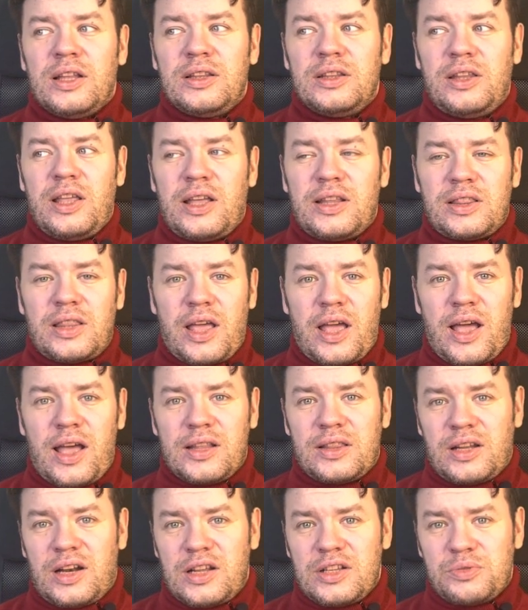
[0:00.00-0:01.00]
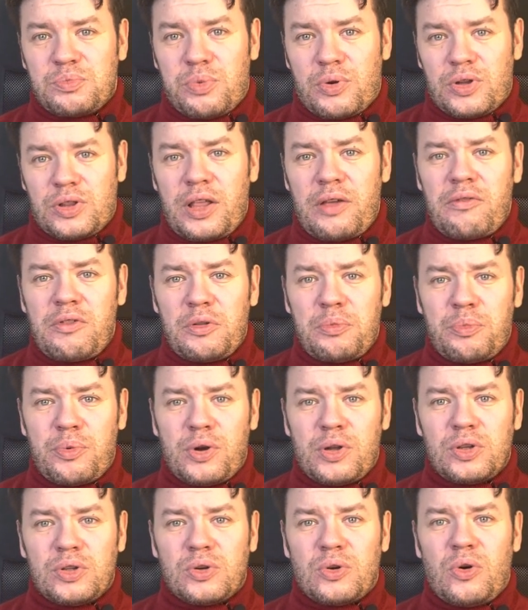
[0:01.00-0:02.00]
that transport level
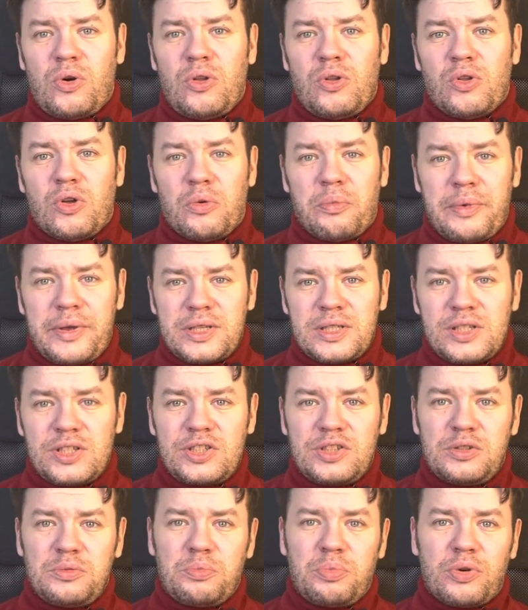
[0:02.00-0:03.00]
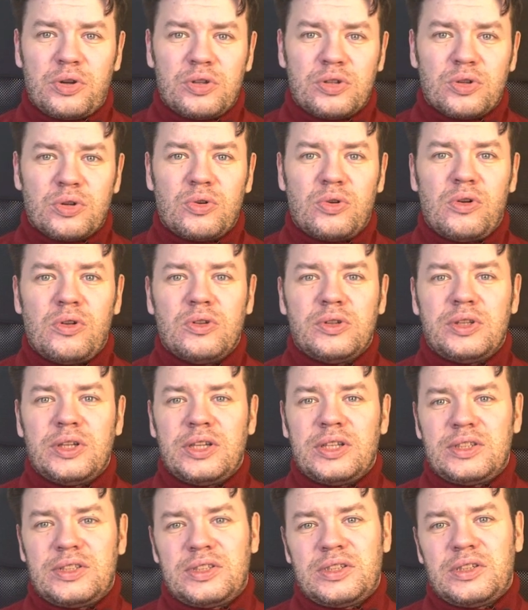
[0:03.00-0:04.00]
protocol or messaging protocol
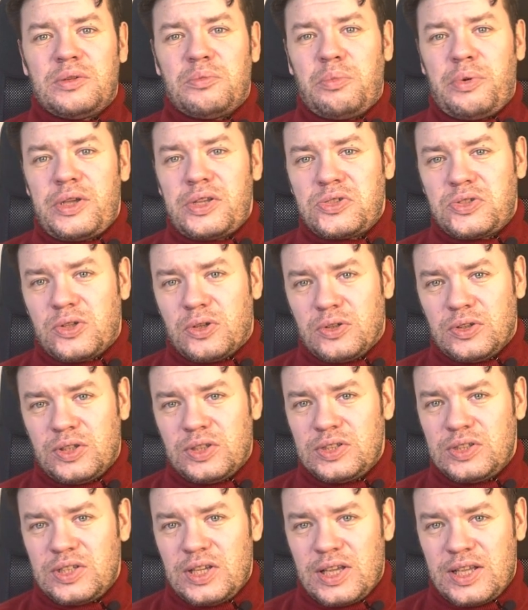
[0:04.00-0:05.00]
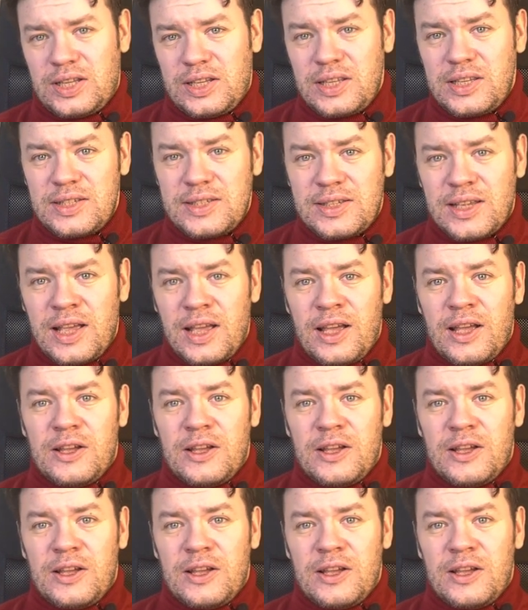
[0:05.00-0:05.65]
that based on the DIDs.